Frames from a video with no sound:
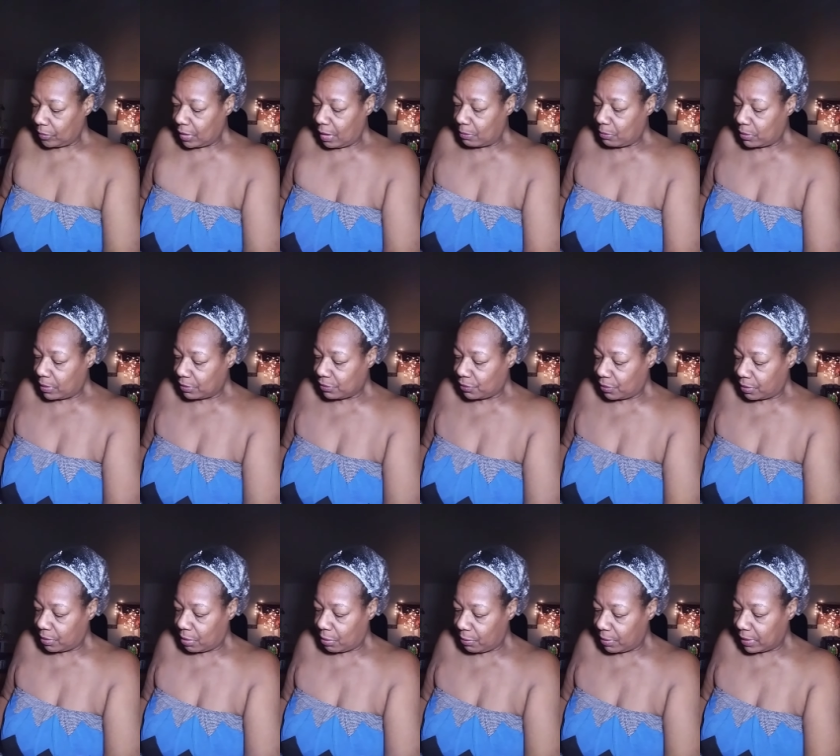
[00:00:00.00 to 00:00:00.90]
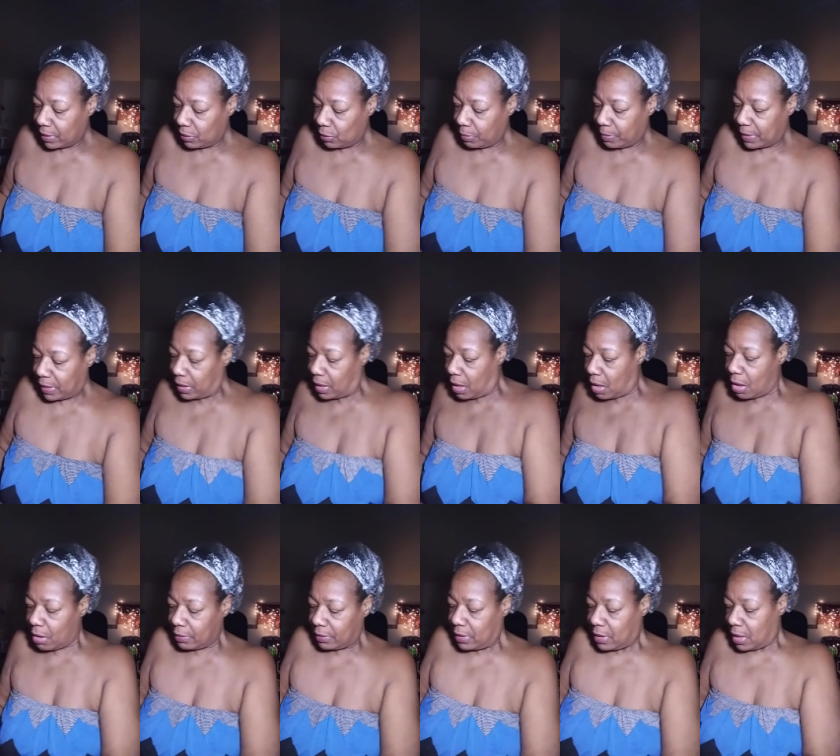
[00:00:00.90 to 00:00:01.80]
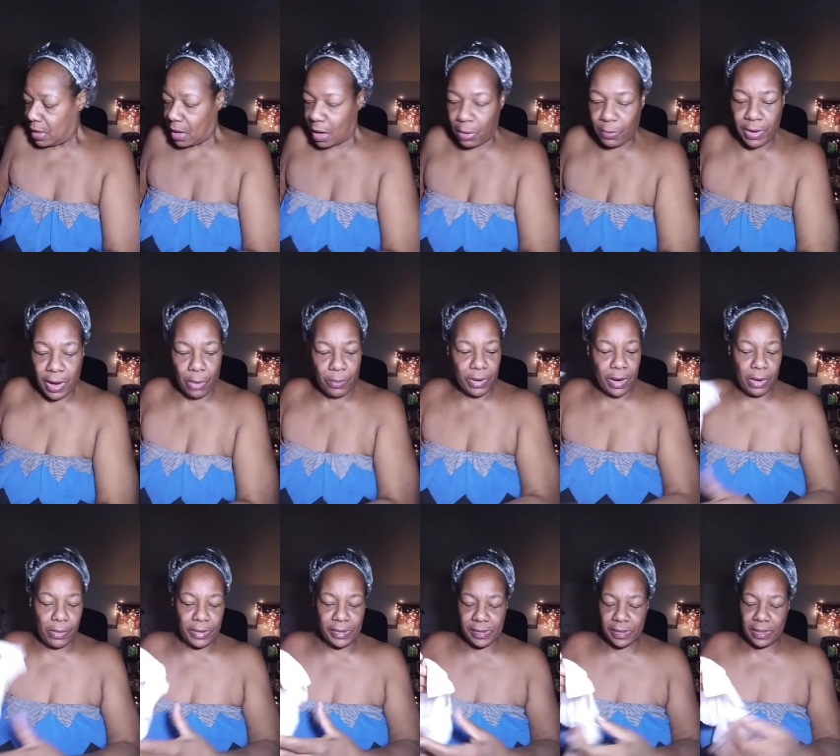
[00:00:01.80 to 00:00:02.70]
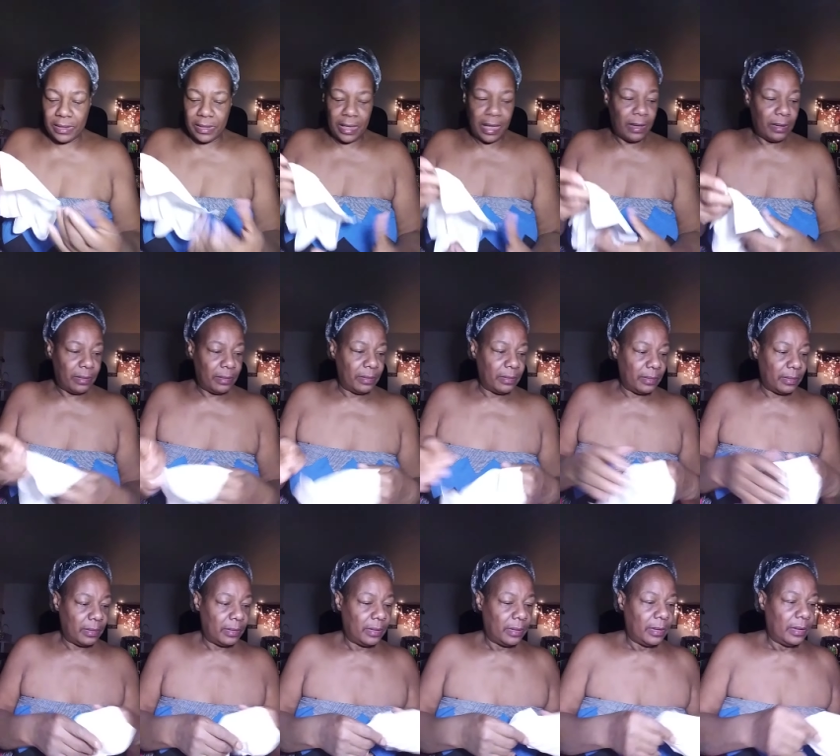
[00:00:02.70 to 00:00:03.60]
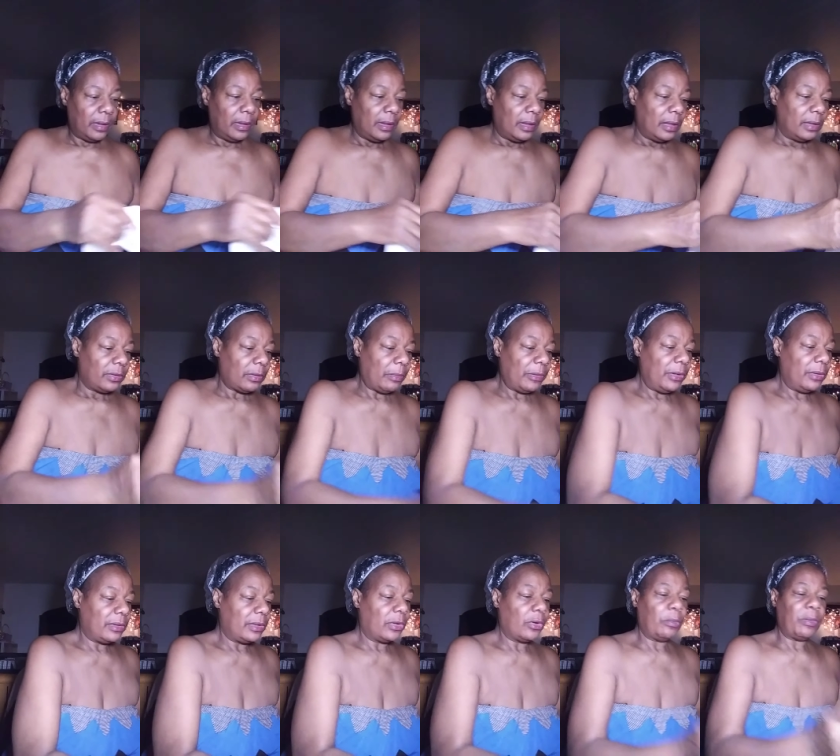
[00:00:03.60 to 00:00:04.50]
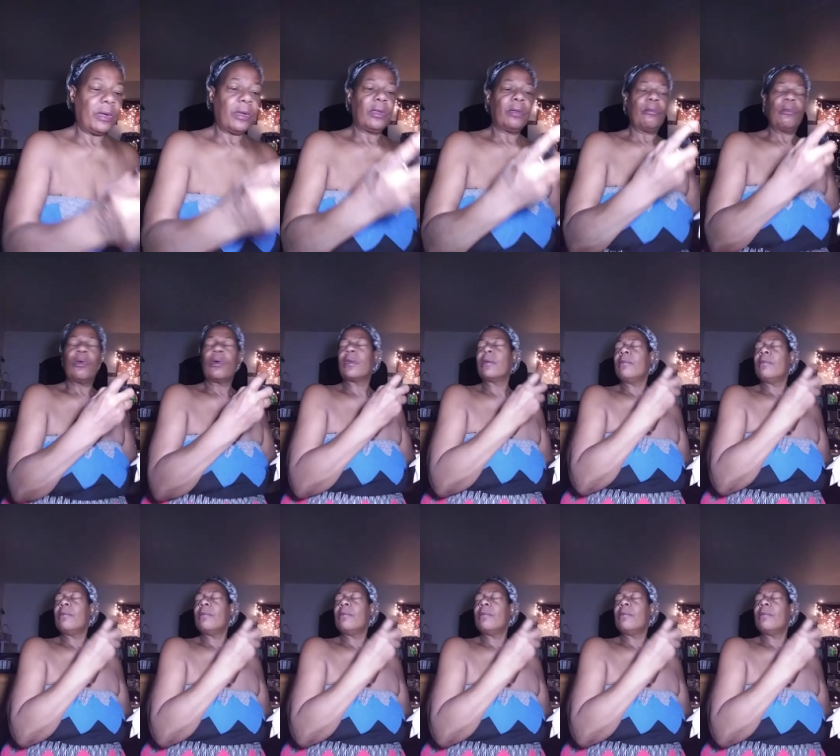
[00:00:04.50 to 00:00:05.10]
I'm going to start hurrying a little bit long. Hurry, hurry, hurry, Cynthia. So I'm going to use a little bit of the more the